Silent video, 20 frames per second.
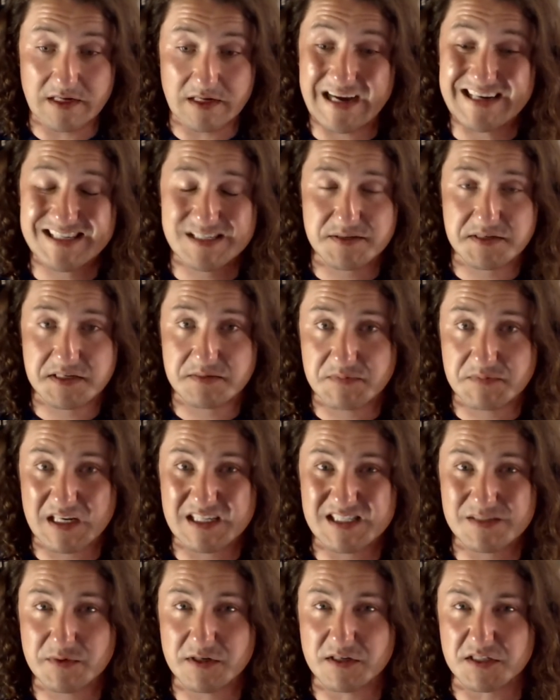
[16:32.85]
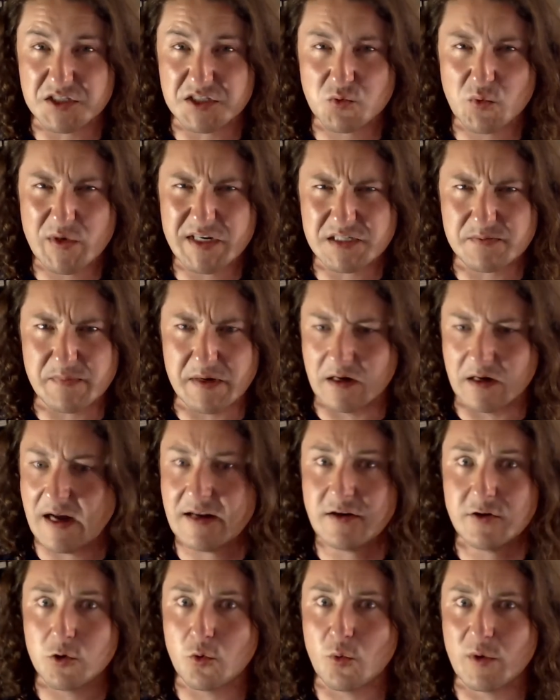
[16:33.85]
I smell a sweet smell. I
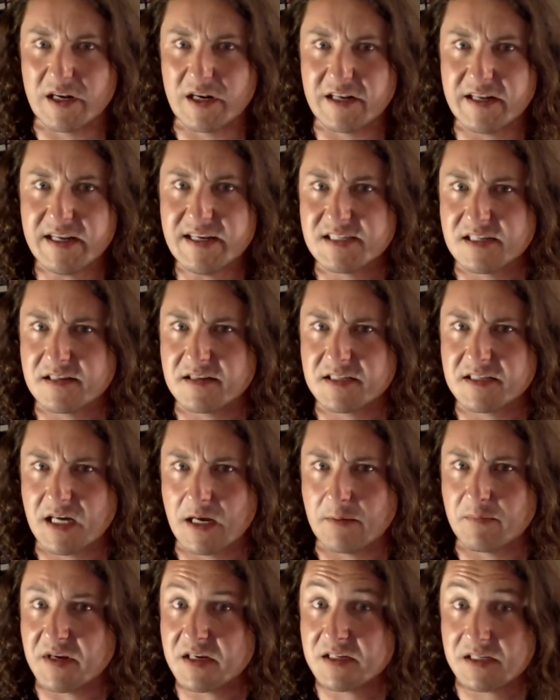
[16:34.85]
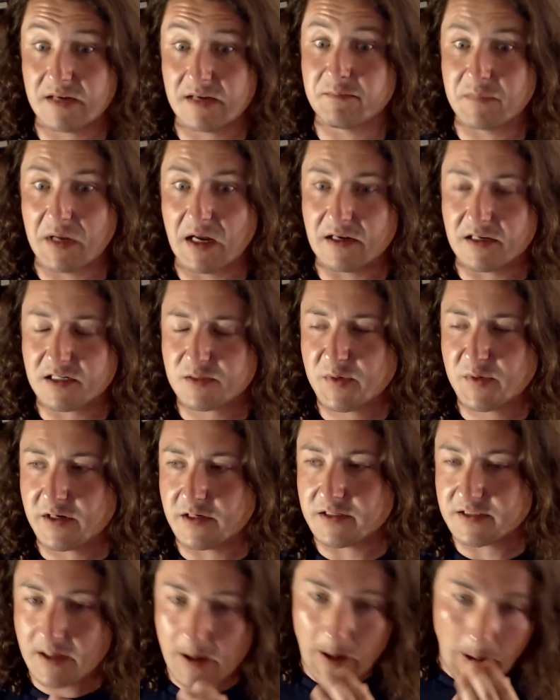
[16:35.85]
don't know what it is at the time because I'm not
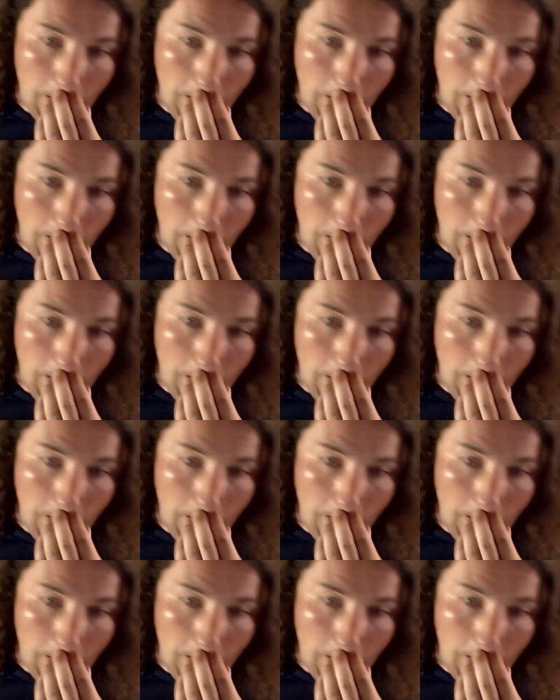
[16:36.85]
experienced.